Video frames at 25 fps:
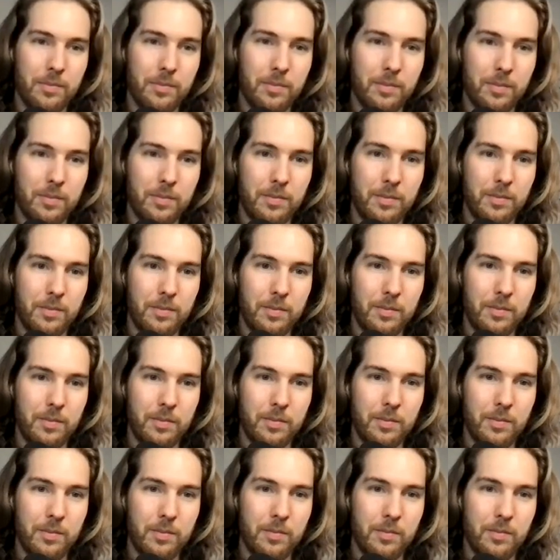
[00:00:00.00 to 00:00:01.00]

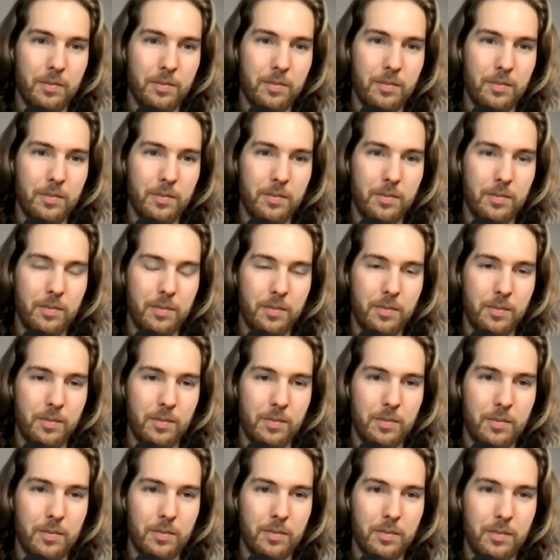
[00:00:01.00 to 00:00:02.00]

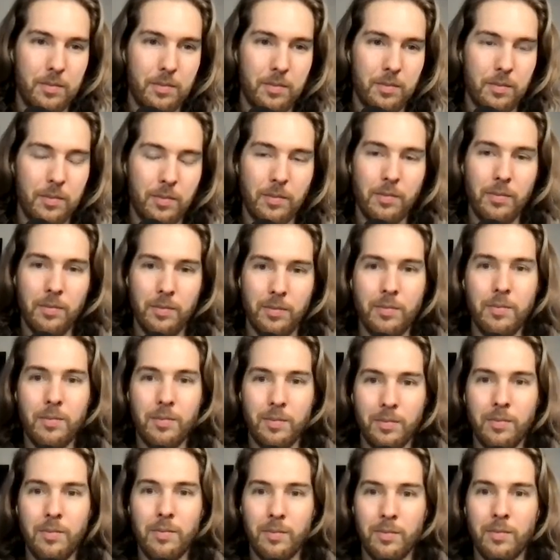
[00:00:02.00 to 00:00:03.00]

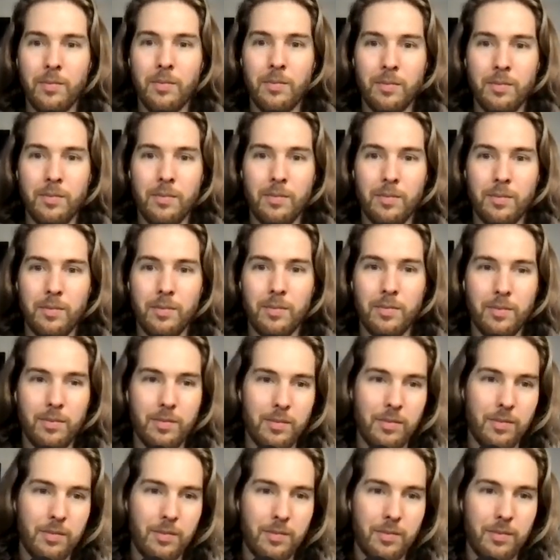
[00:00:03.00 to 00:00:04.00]

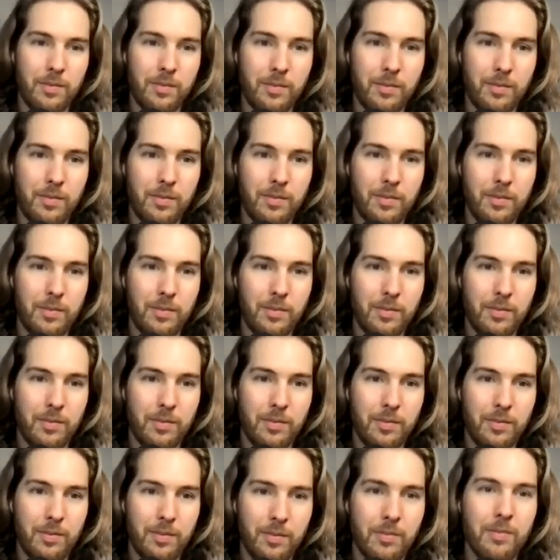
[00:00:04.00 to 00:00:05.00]

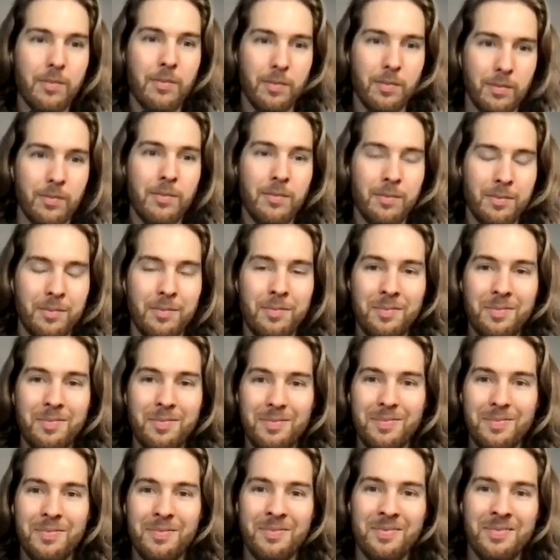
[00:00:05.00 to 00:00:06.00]

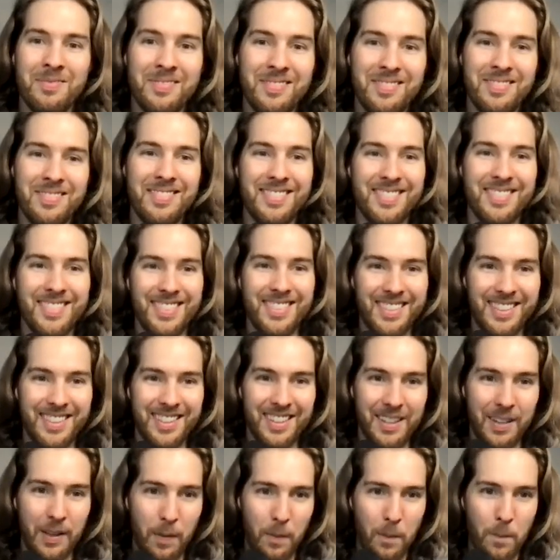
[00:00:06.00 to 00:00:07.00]

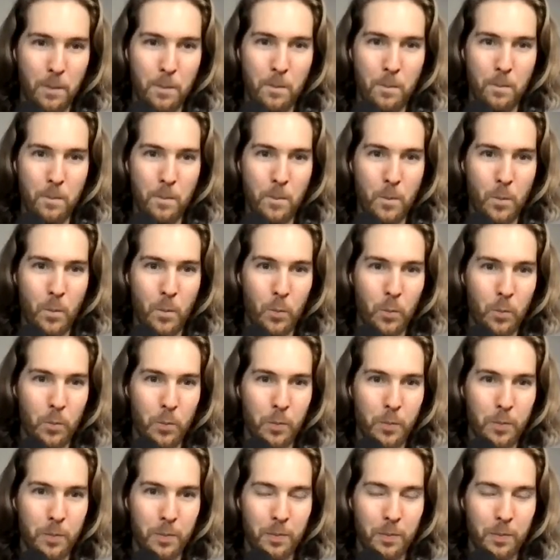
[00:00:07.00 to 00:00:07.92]
No words are spoken by the person on screen.